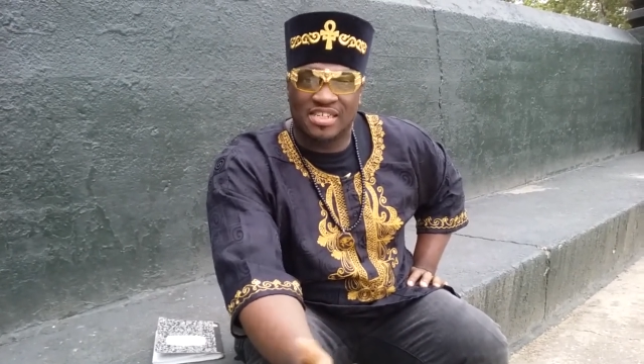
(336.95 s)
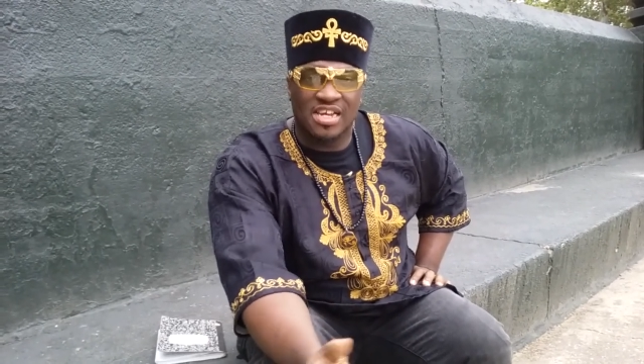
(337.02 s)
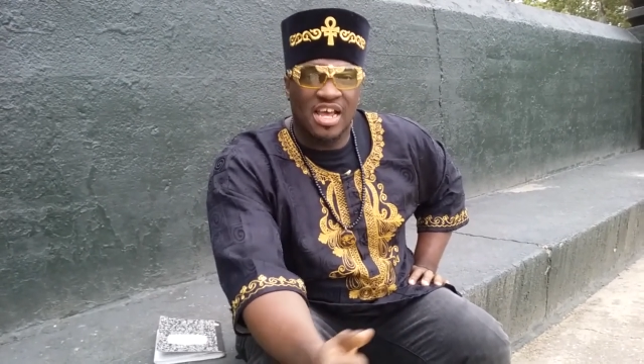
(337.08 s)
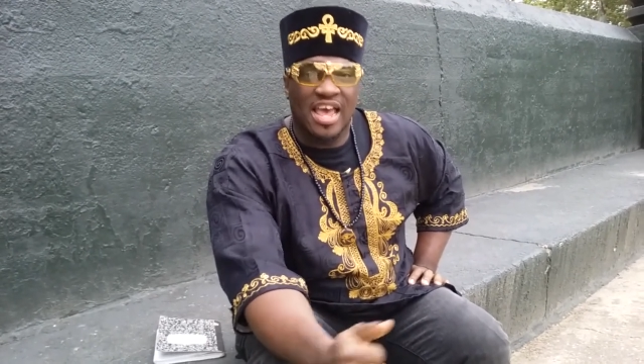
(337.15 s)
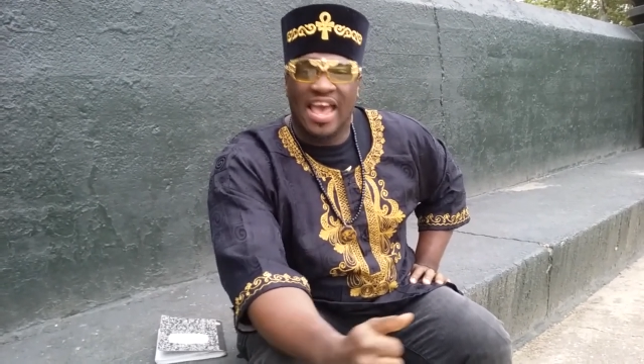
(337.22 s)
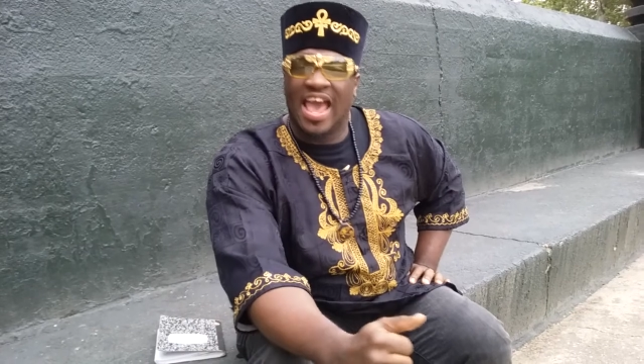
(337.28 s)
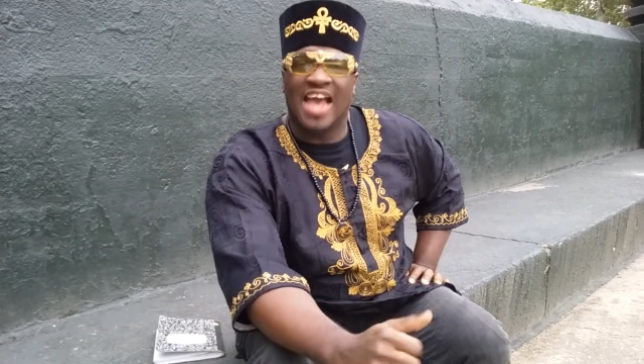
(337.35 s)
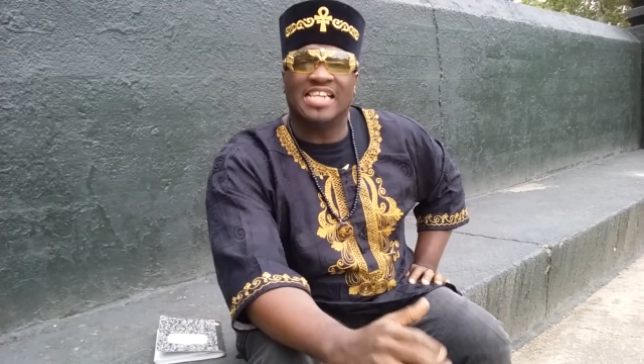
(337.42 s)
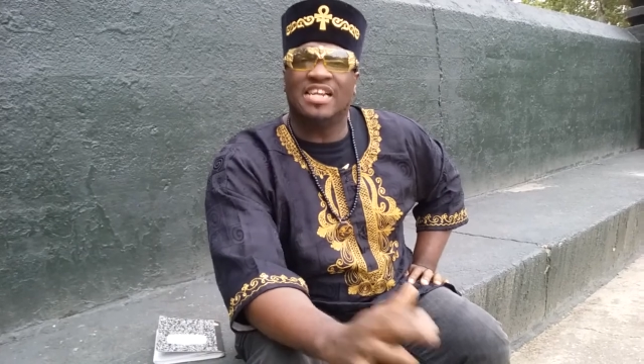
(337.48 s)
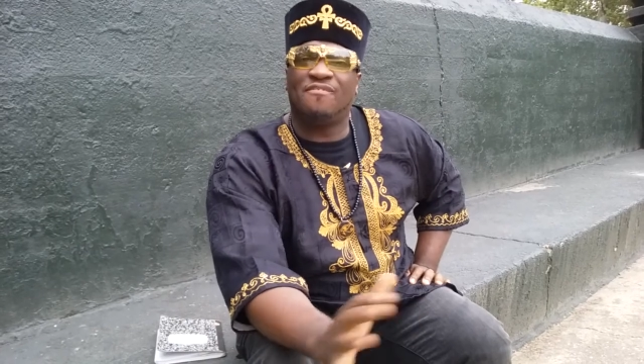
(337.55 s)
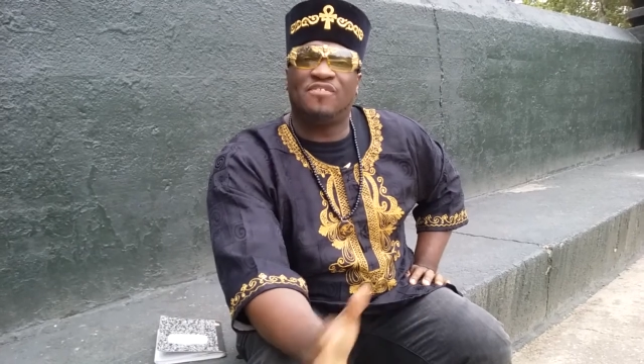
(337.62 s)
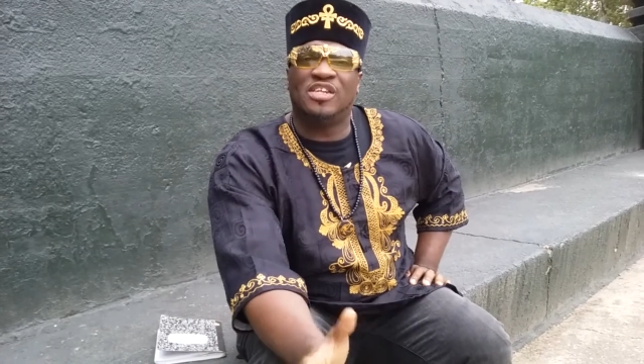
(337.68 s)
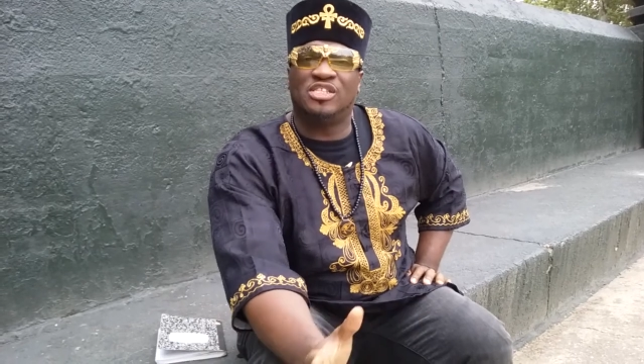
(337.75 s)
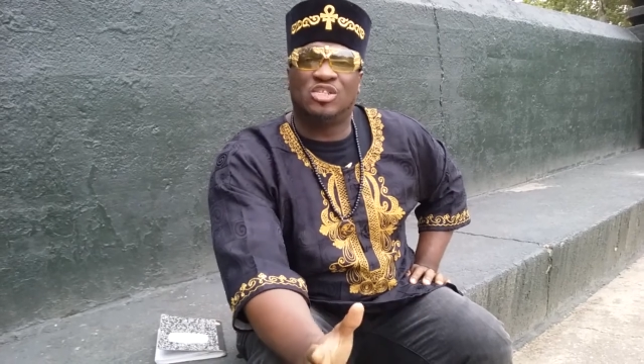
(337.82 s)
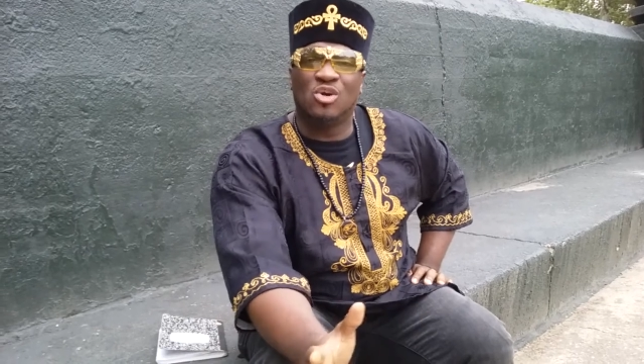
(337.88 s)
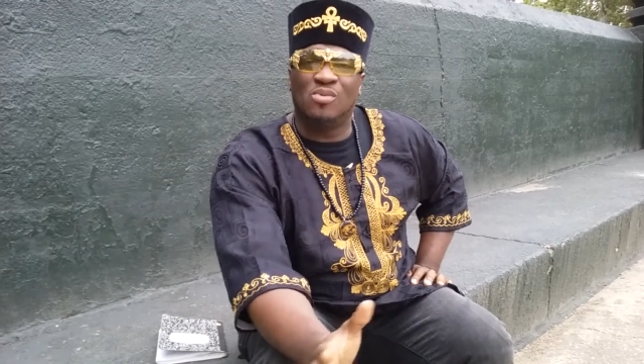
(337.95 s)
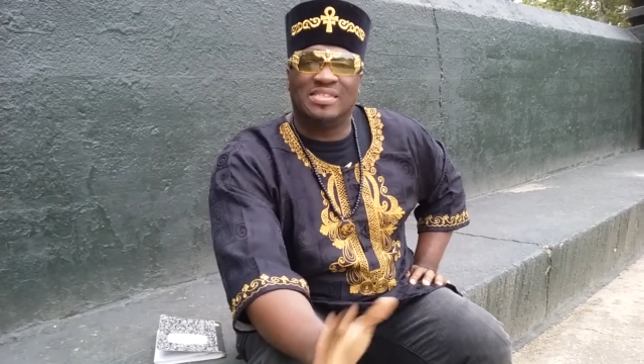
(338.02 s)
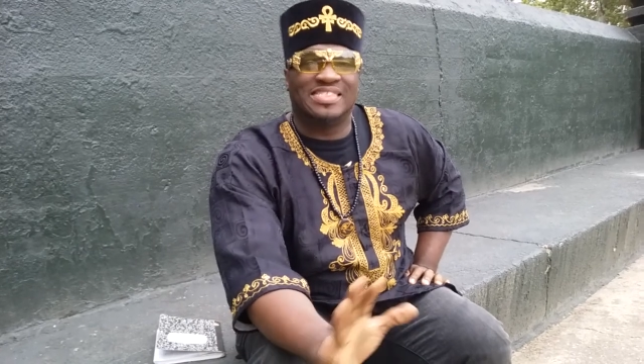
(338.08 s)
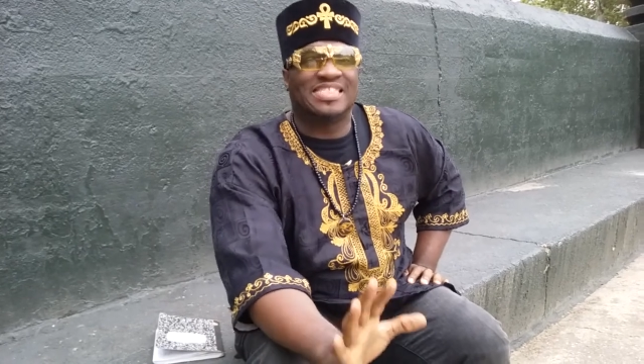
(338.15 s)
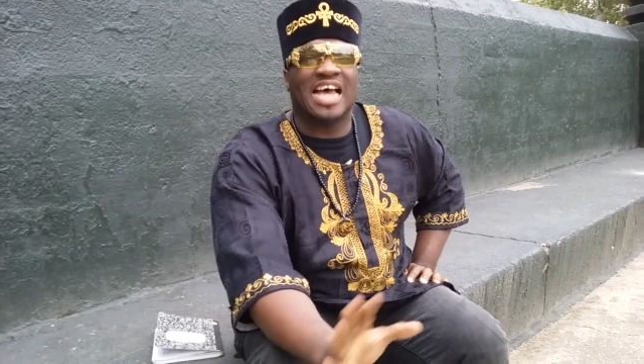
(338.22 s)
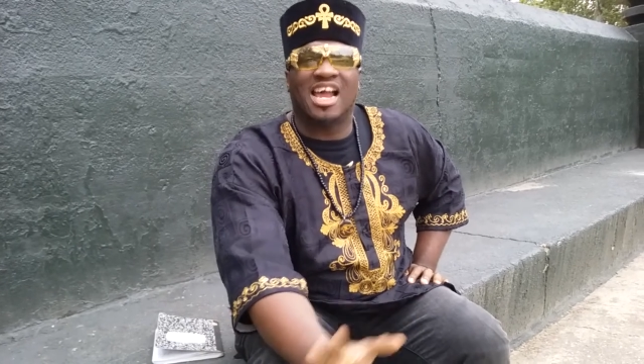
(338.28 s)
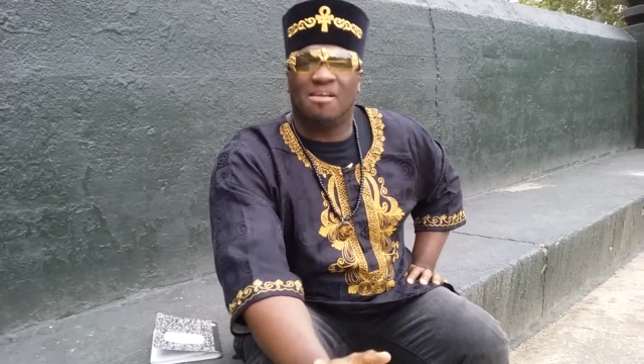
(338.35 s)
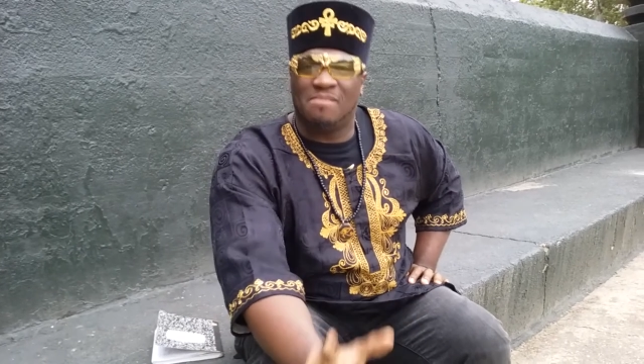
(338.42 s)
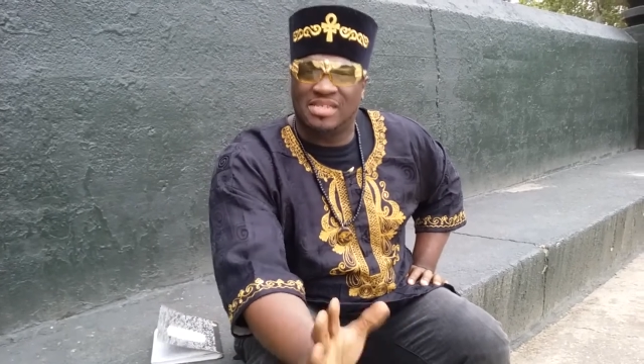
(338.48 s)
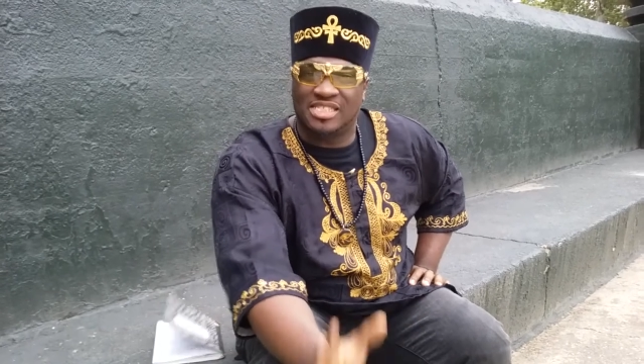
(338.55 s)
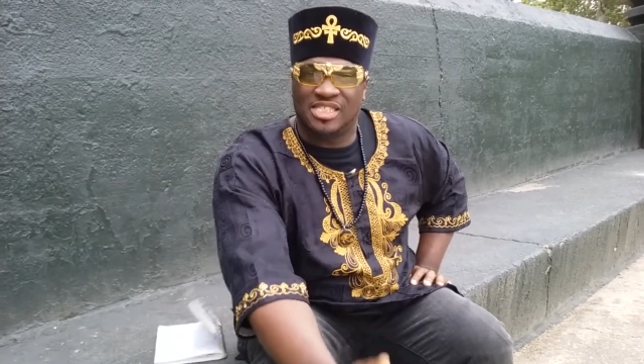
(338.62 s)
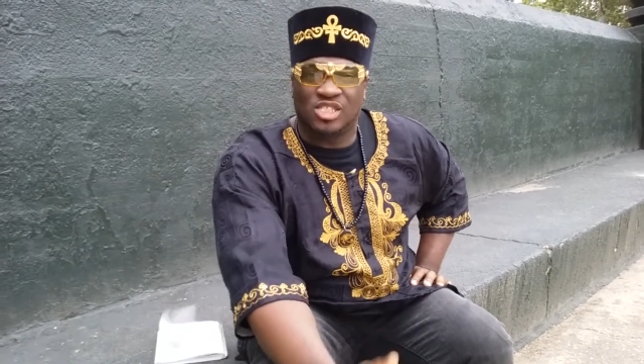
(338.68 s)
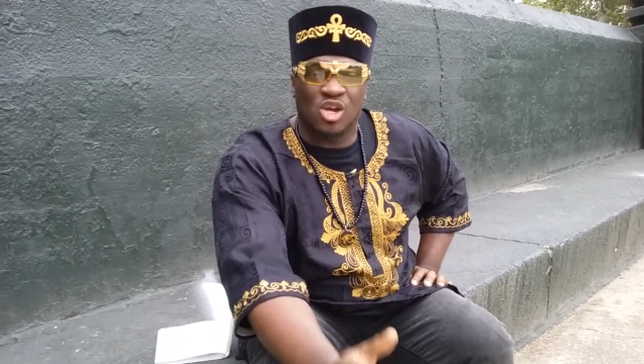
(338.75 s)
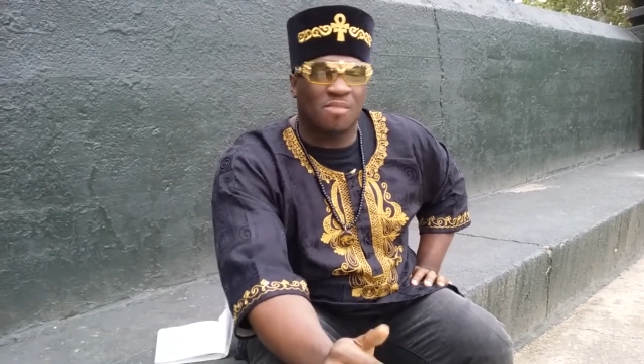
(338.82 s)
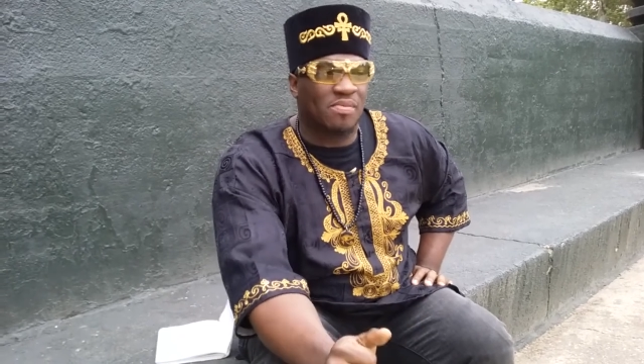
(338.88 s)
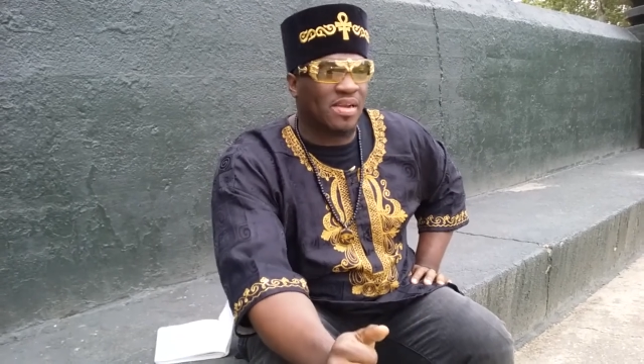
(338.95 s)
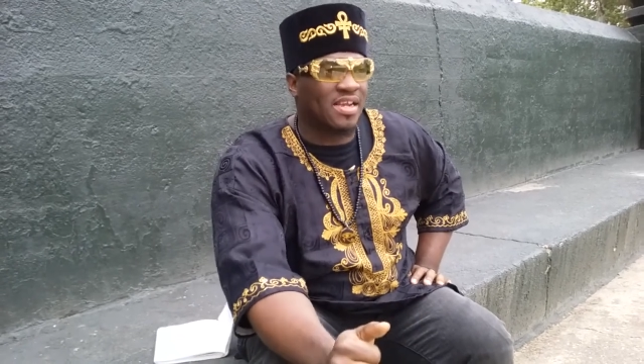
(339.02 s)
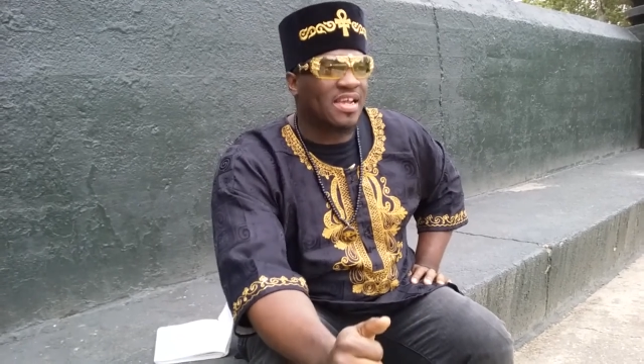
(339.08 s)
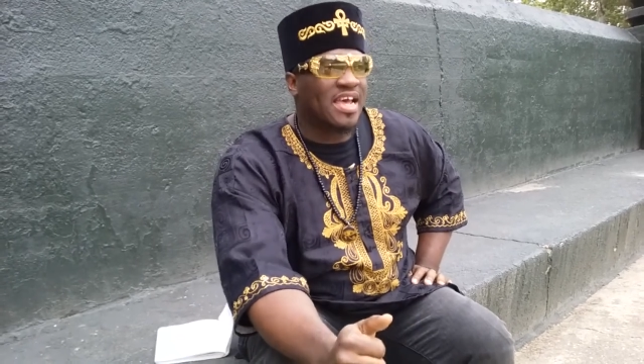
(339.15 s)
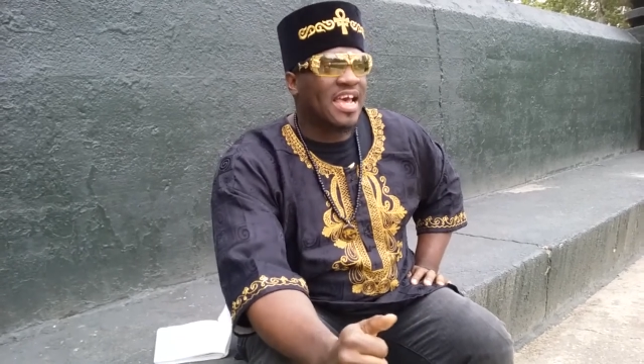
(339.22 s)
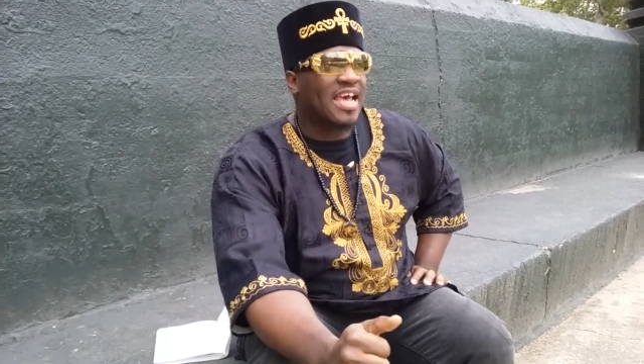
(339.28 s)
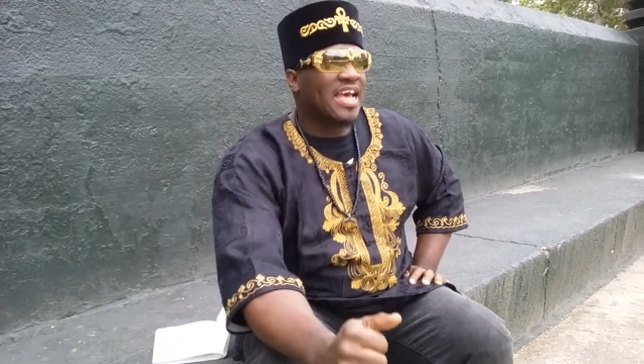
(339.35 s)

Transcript: It had nothing to do with Sodom misinterpreted.